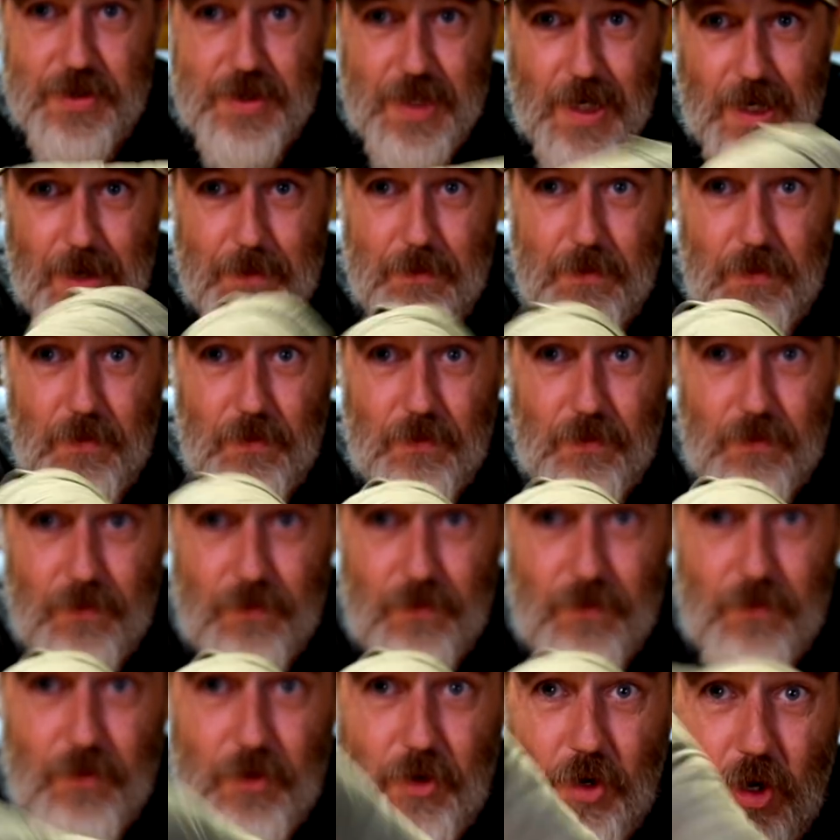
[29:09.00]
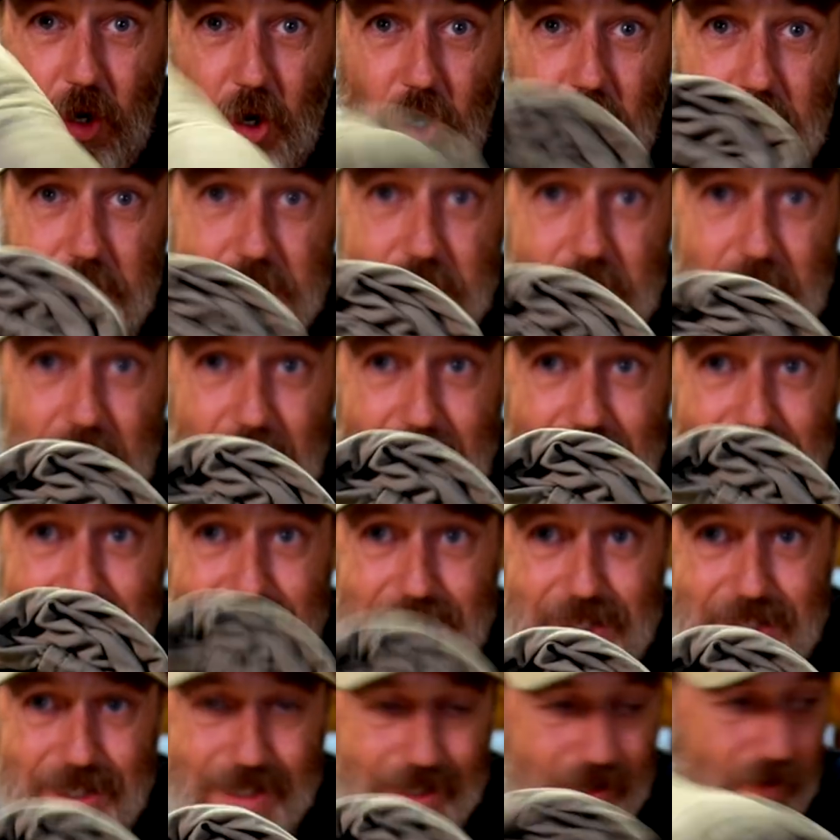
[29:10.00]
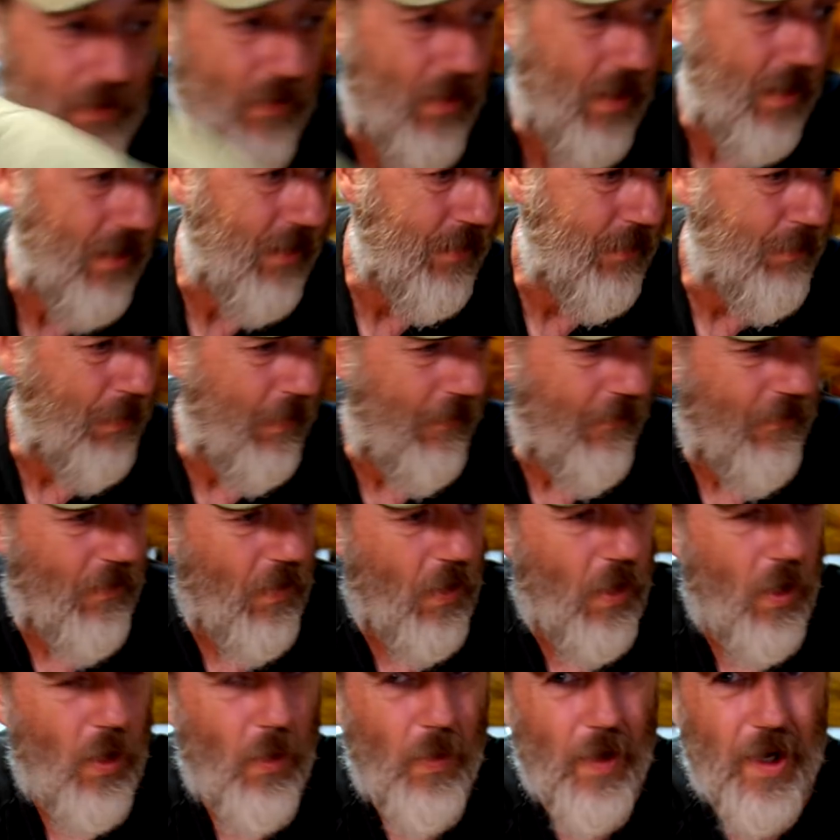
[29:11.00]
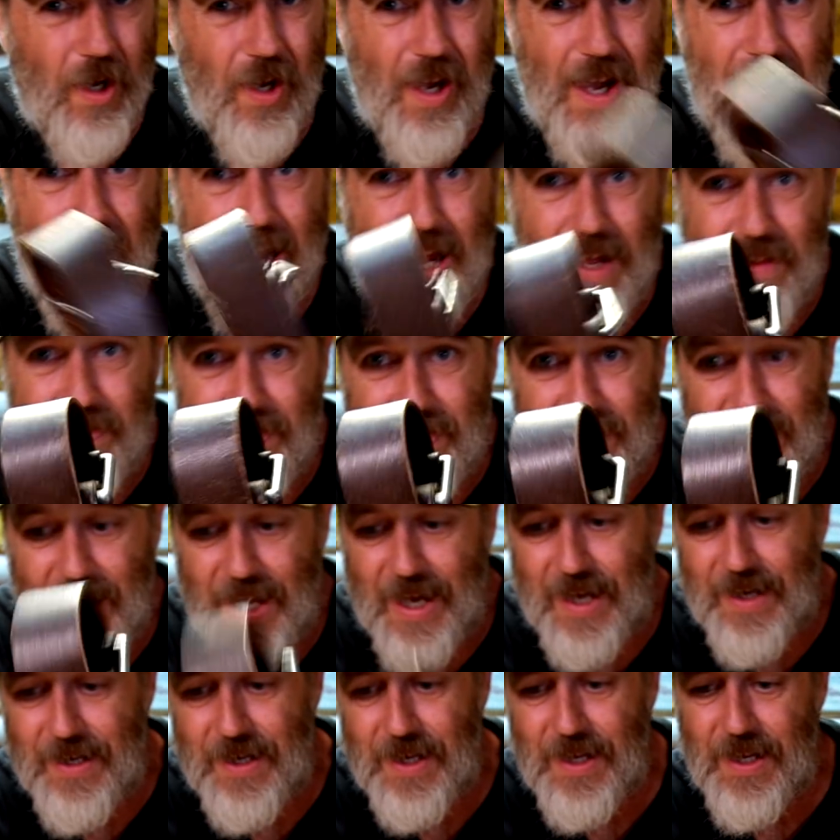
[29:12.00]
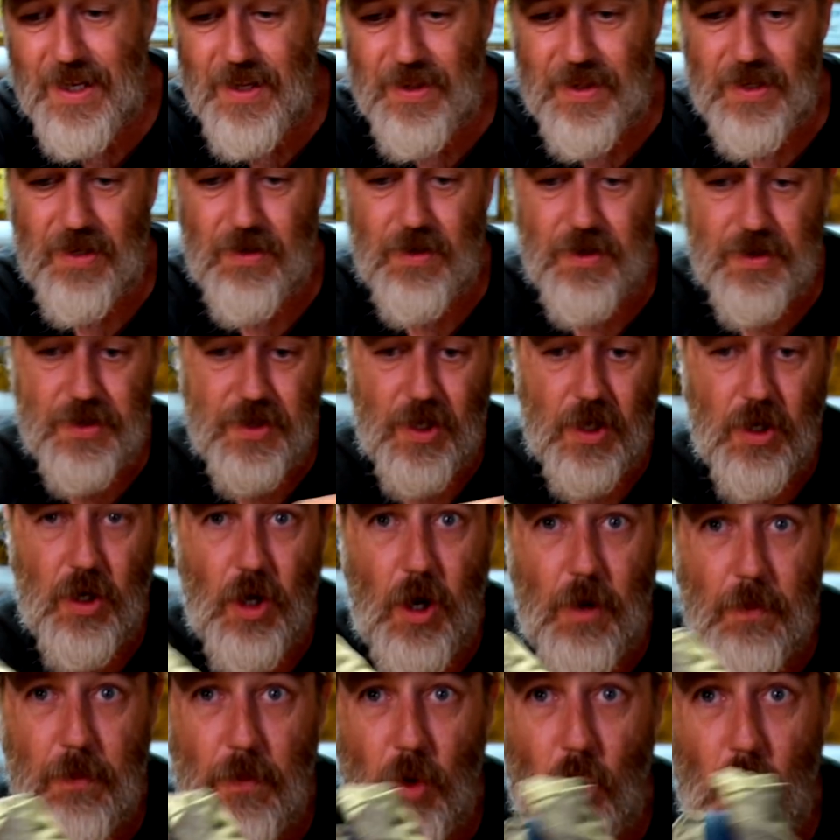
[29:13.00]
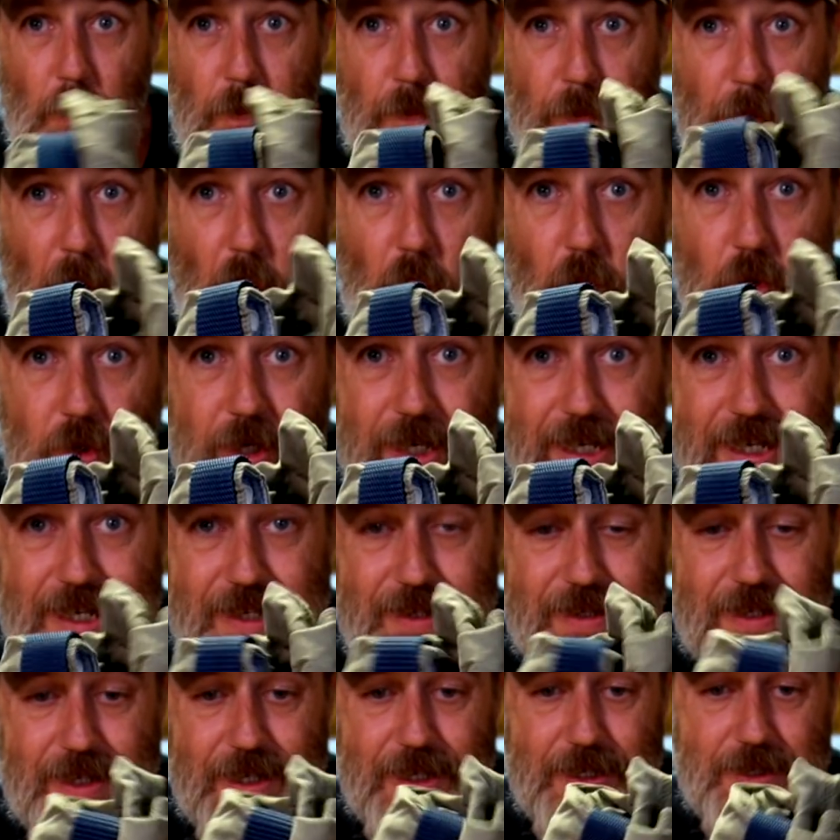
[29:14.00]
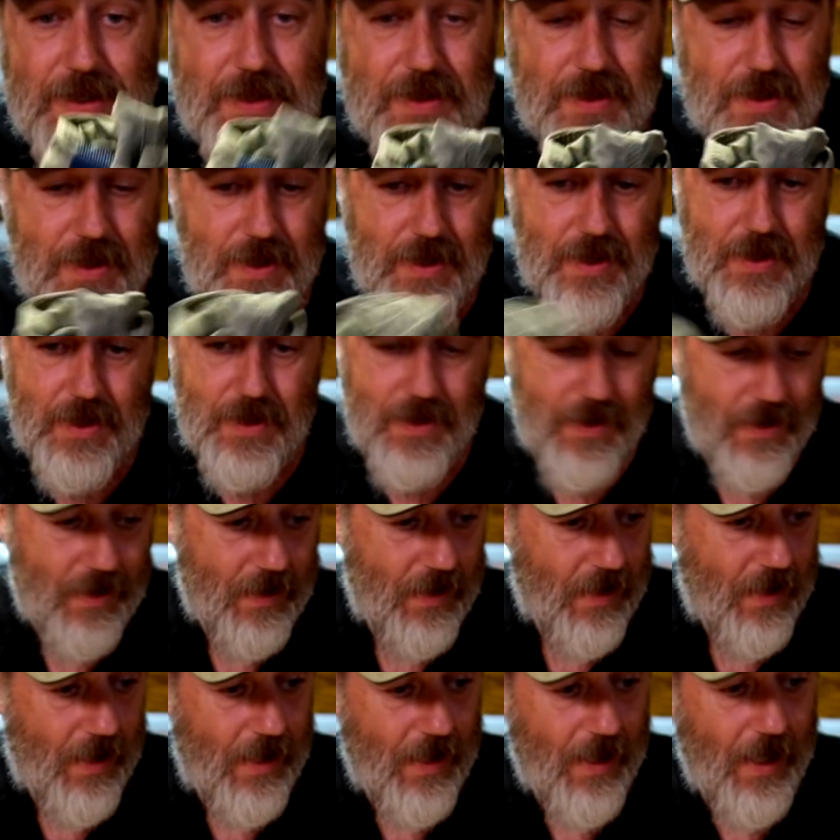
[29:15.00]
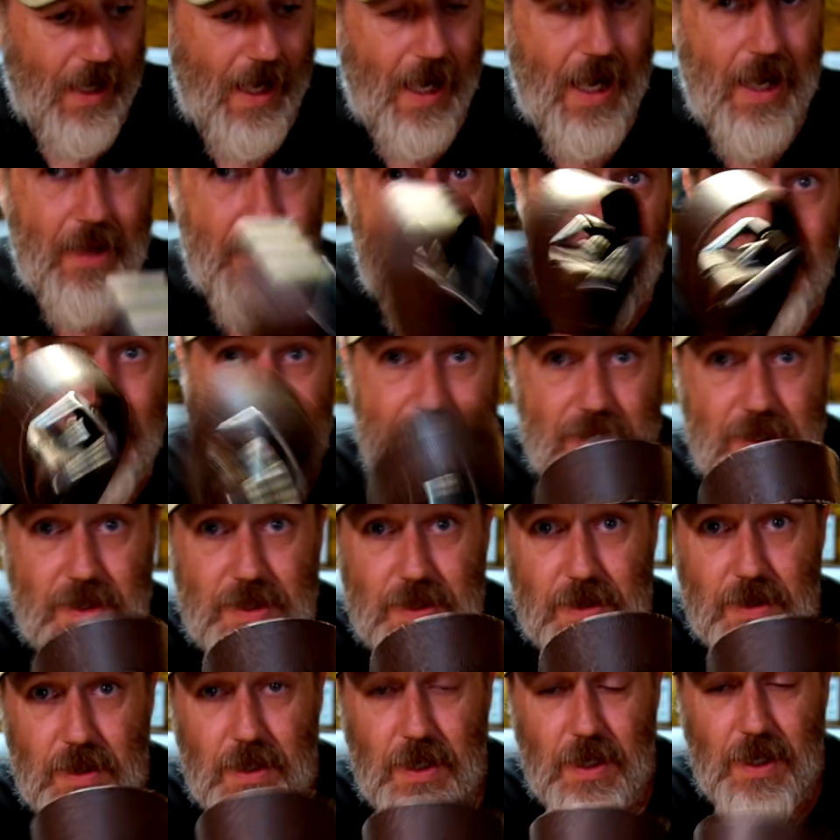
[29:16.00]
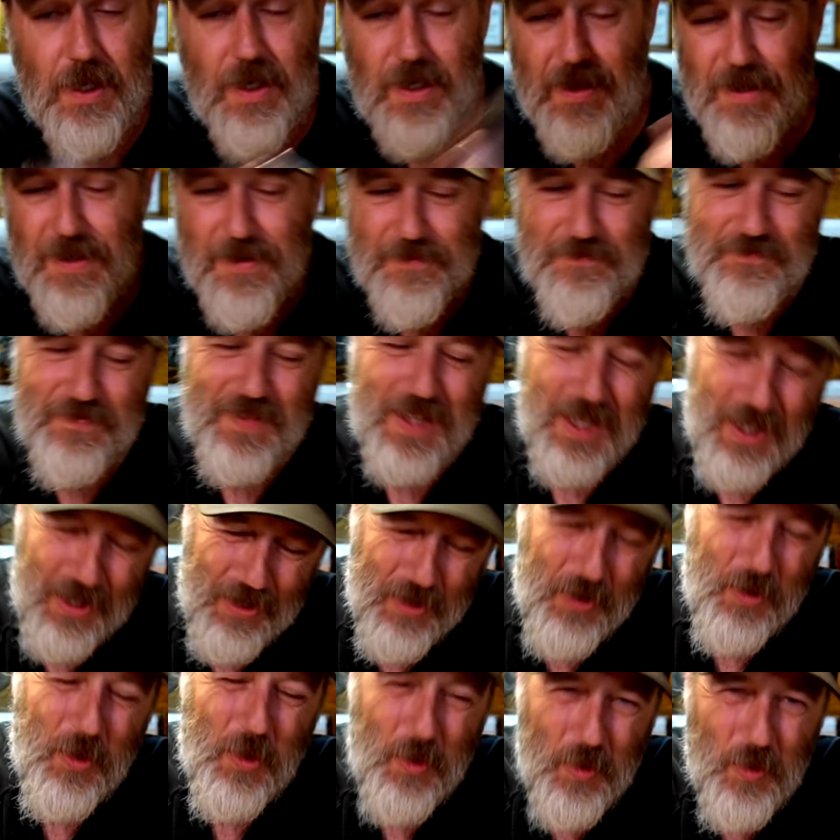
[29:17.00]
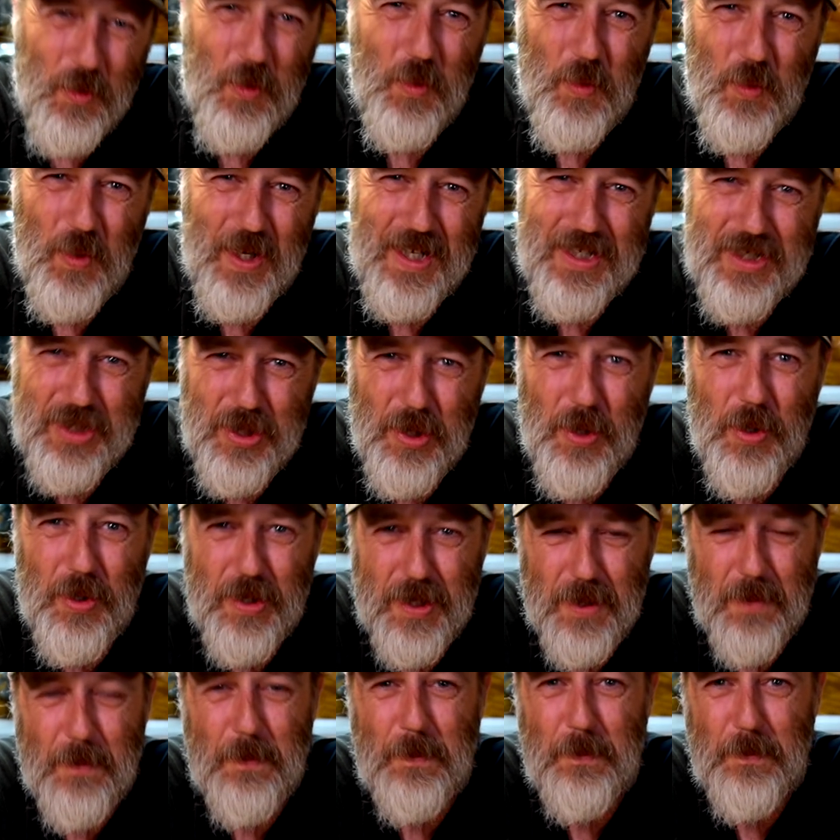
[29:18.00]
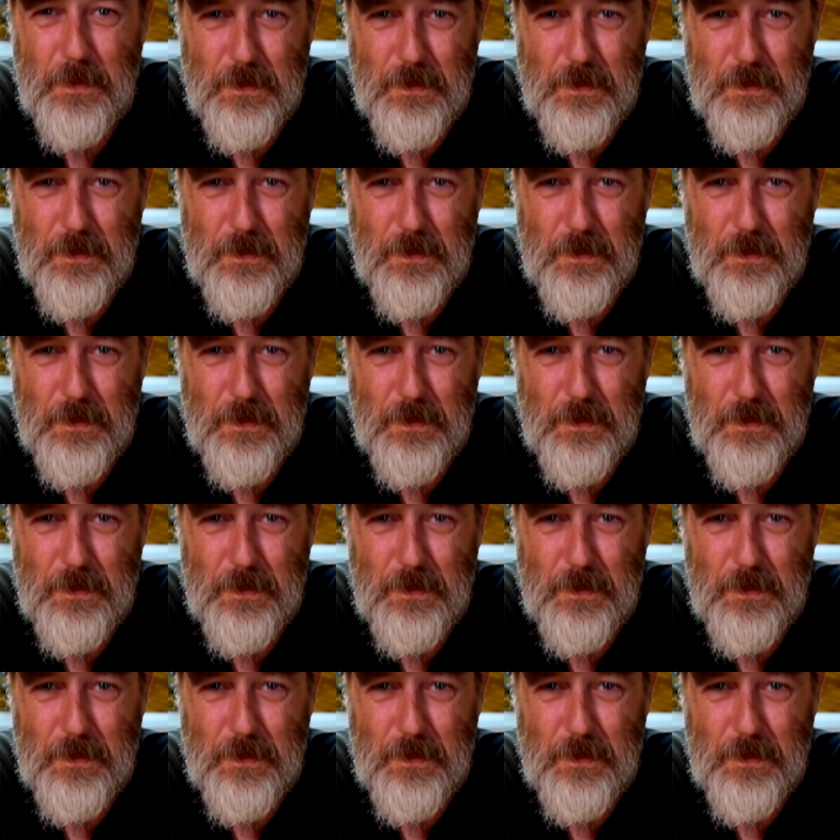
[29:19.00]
up nice and neat, whereas before when I had that there was a lot more bulk in this, and that's, we're talking,